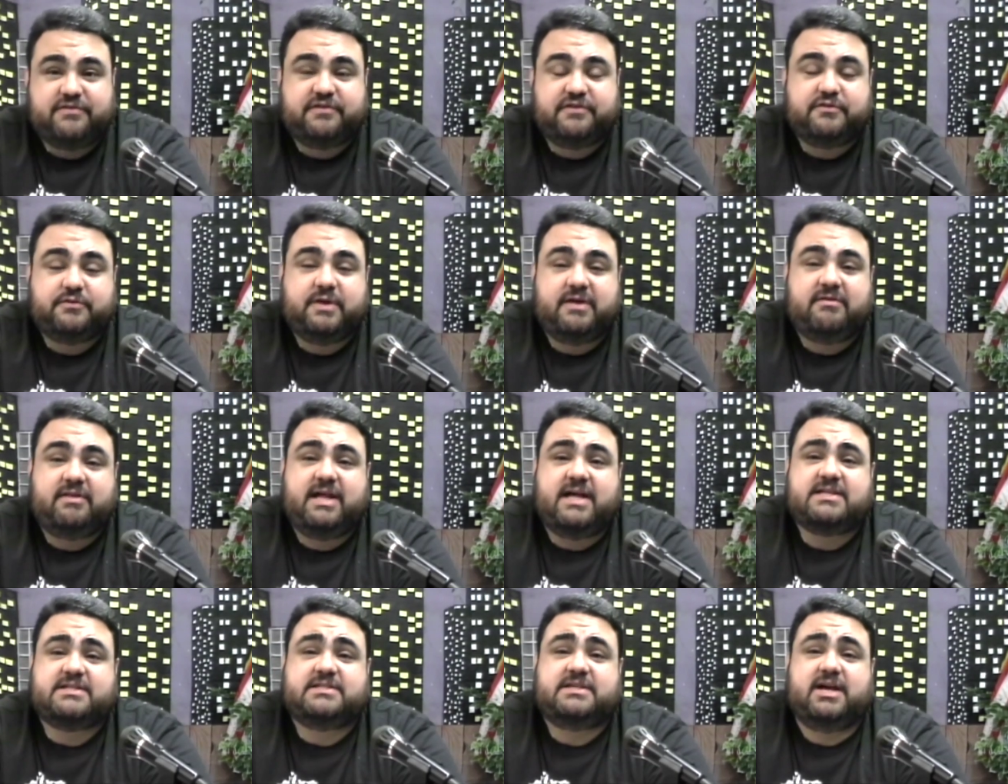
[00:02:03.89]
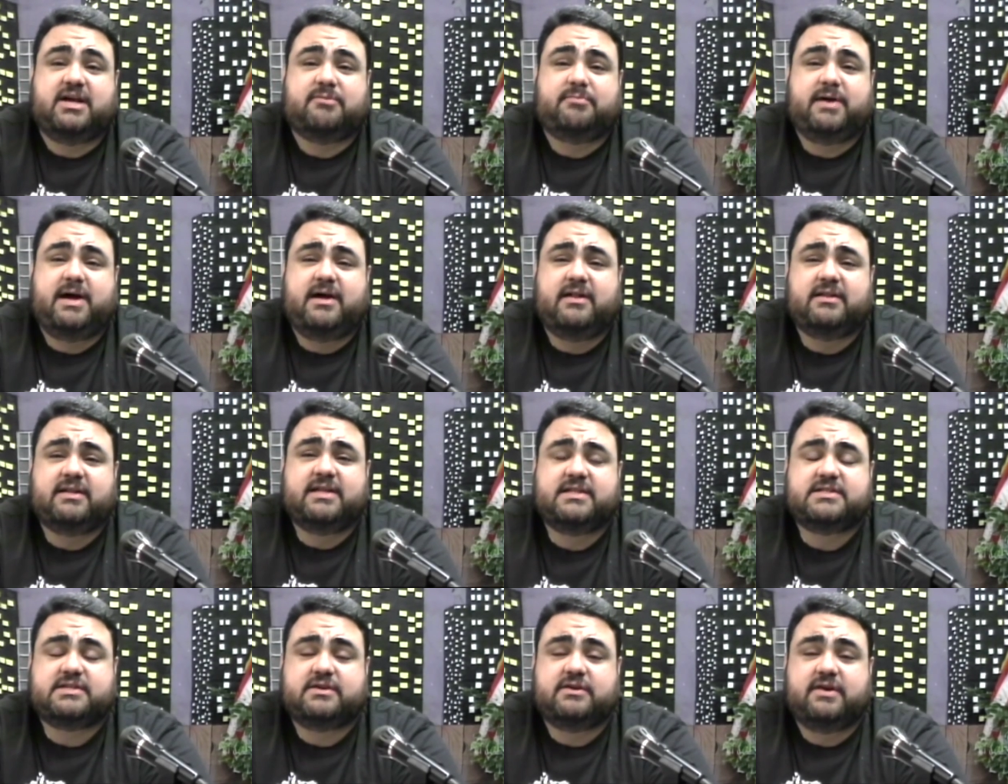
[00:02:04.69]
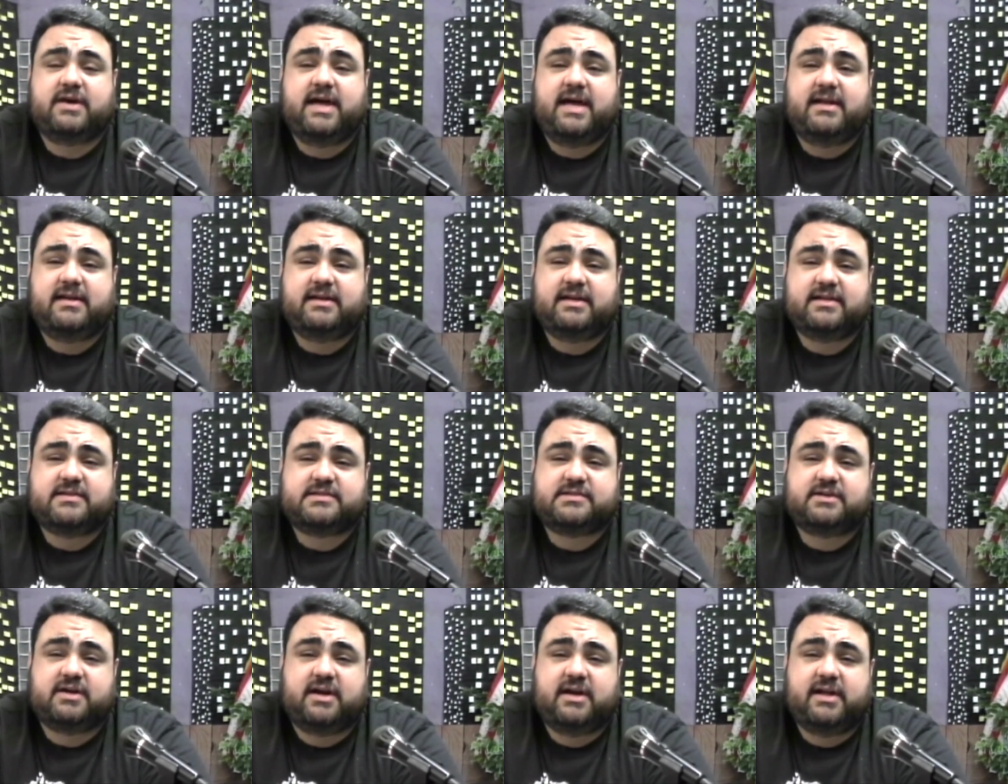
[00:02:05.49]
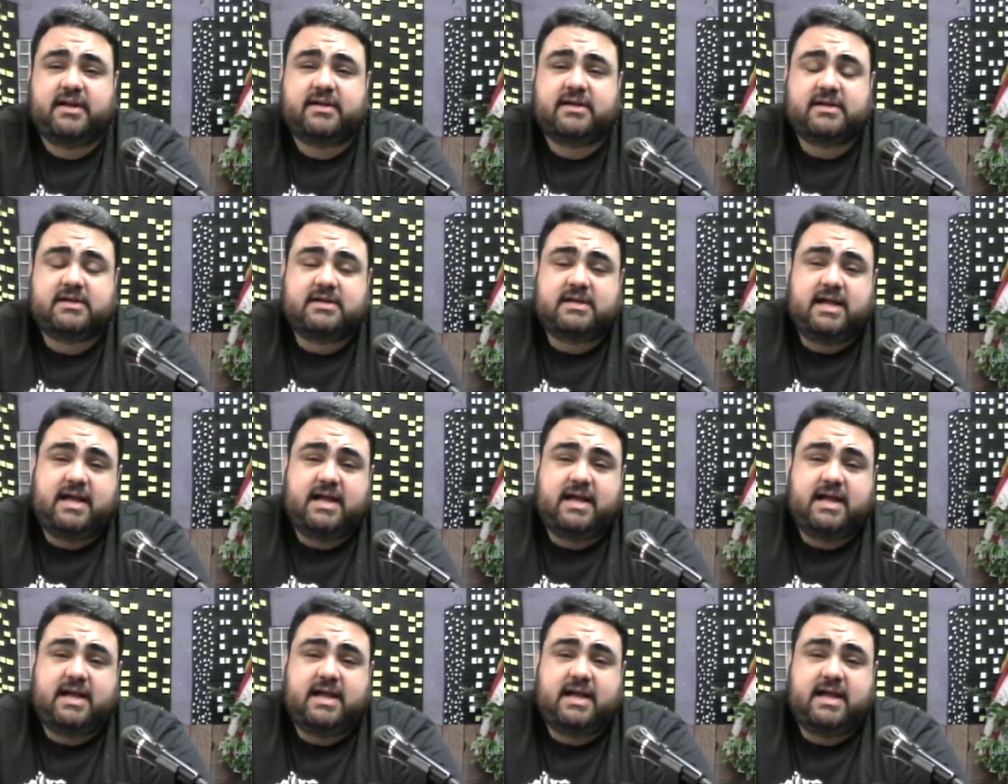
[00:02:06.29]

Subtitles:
since we have a lot to talk about, let's go ahead and get started